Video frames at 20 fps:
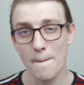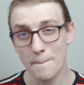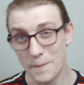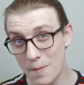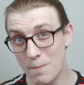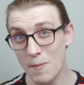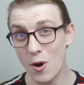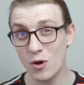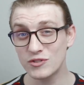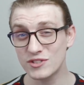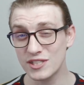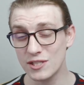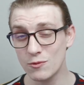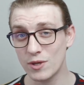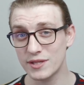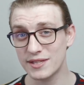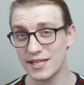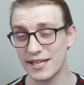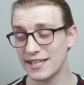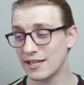but mostly
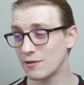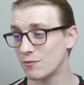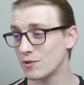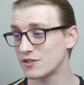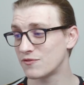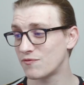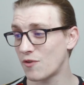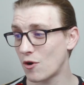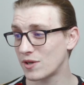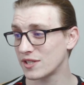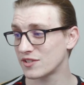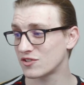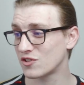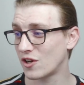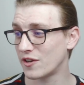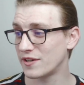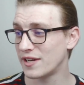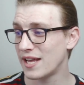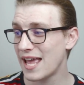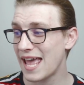what they did was focus
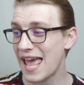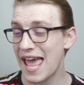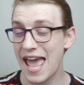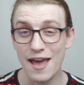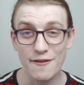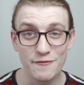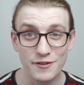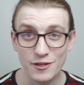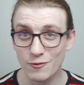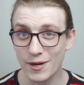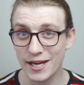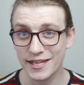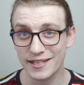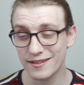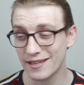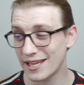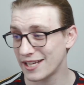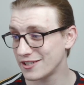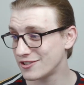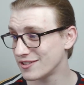on heavy
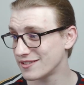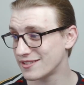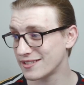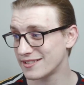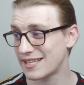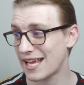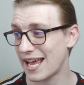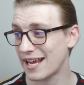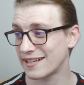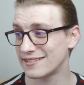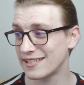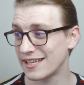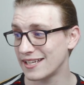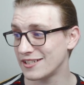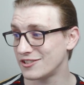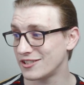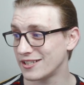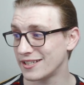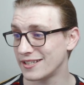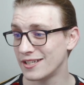regulations and
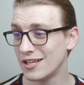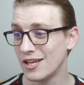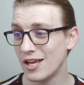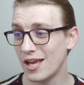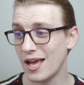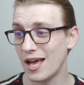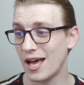taxation.